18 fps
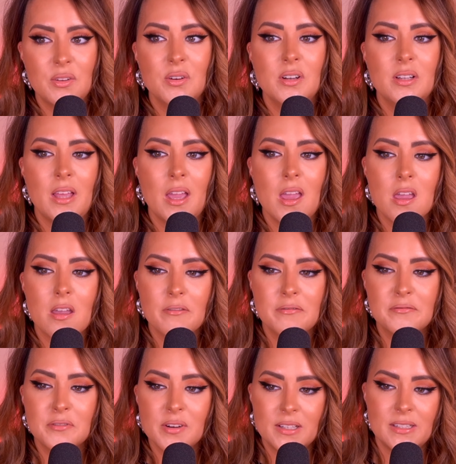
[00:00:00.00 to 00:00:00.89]
you're like
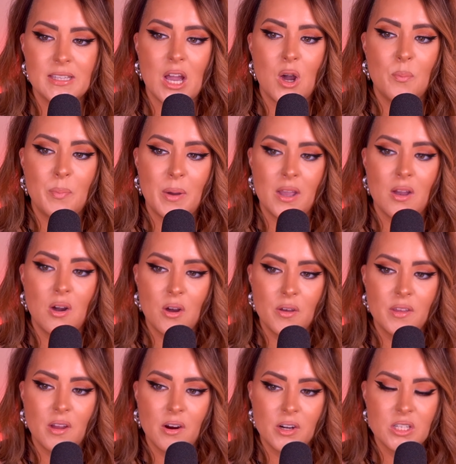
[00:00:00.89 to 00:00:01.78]
freaked out by
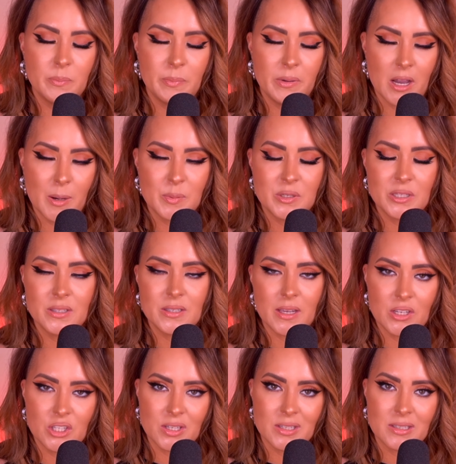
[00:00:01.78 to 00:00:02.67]
all the RGB options
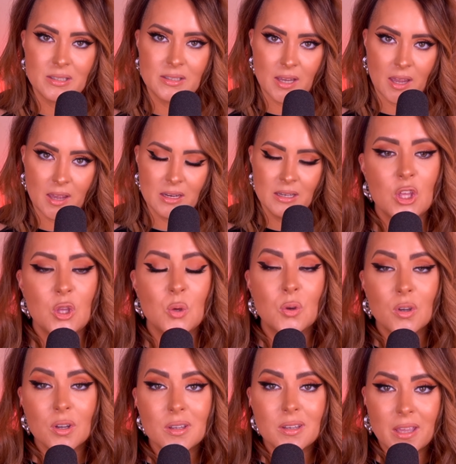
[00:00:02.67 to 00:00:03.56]
I just said, you
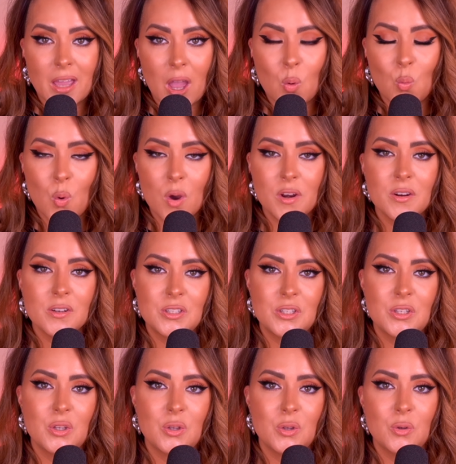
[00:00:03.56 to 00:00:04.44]
could get 1 or
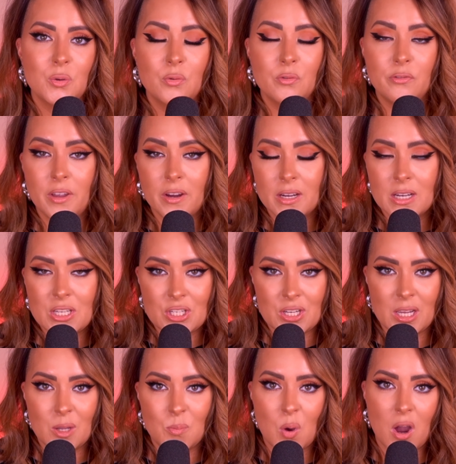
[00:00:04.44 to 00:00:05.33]
2 very
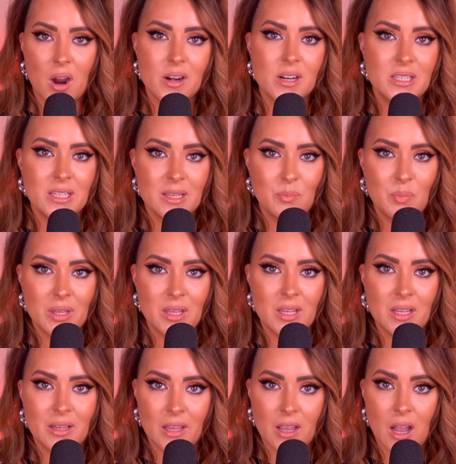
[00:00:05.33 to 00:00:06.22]
cheap
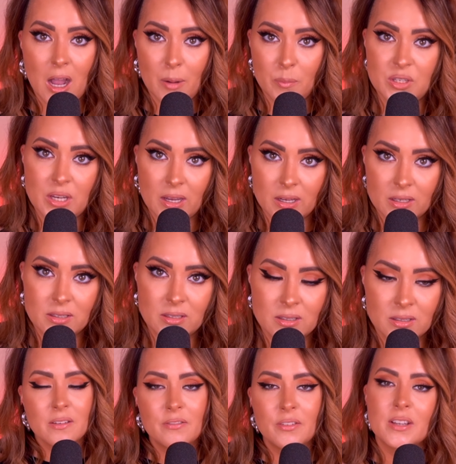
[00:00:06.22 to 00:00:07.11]
RGB like
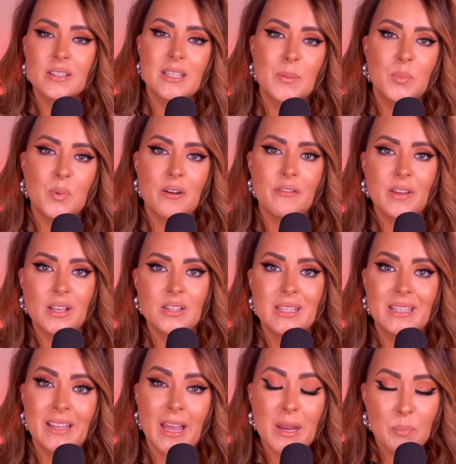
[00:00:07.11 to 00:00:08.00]
objects. For example, a
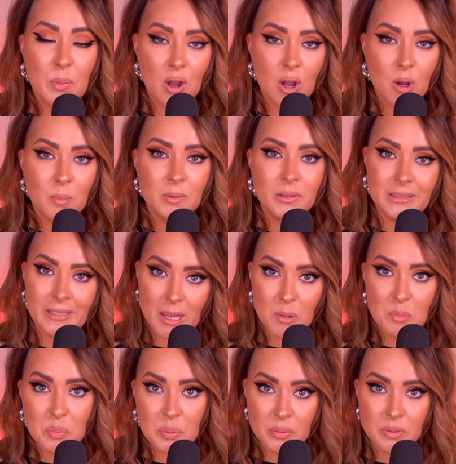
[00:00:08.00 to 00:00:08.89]
fancy light bulb
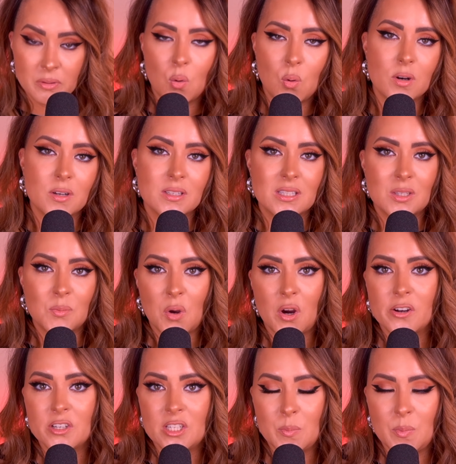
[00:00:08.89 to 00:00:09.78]
lamp, or some
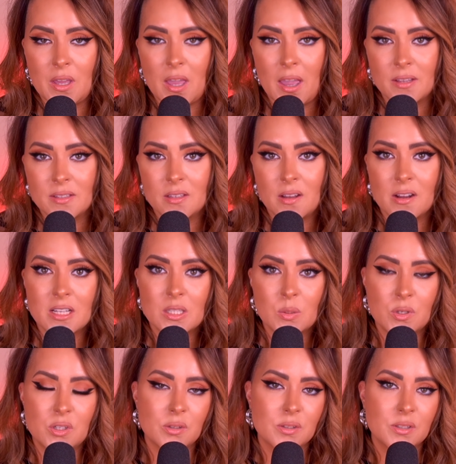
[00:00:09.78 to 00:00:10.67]
RGB hexagons,
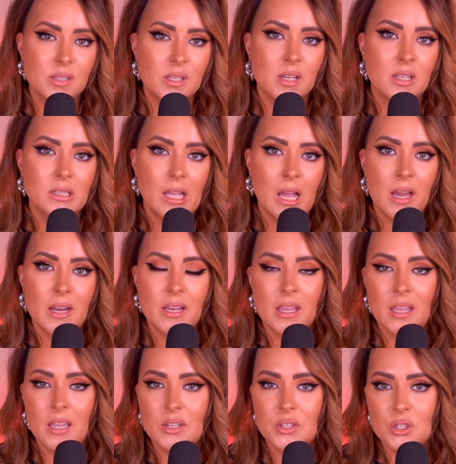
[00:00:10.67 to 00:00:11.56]
which you'll see a lot
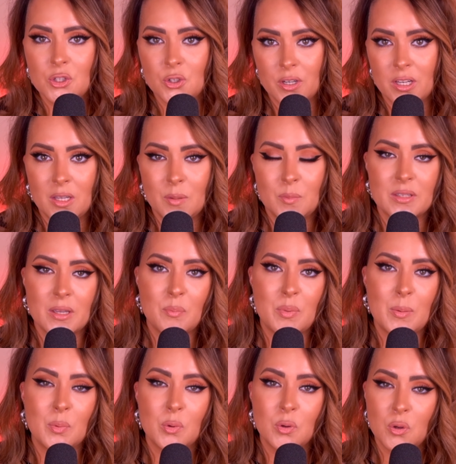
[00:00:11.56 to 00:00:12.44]
in streams and
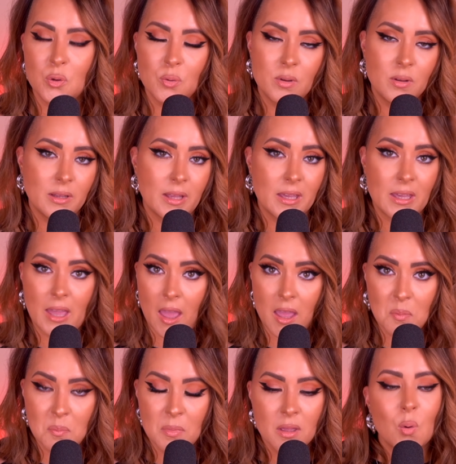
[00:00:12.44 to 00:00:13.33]
people who like
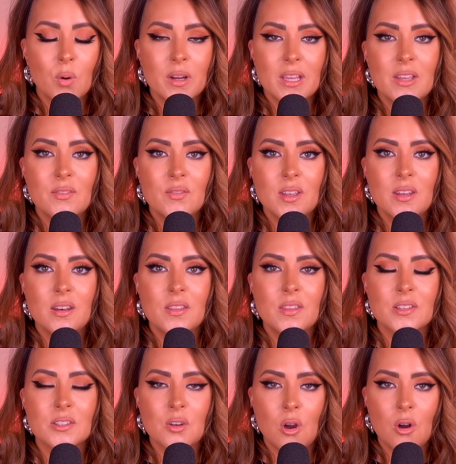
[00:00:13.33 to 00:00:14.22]
game, or even
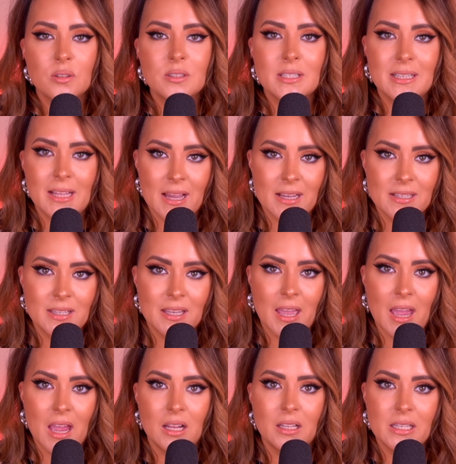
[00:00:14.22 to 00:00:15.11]
this cult classic
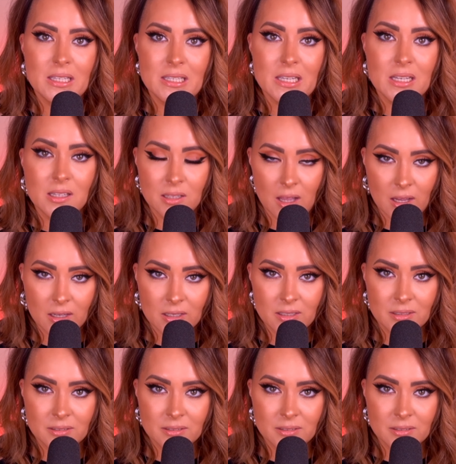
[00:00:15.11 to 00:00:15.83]
LED clock,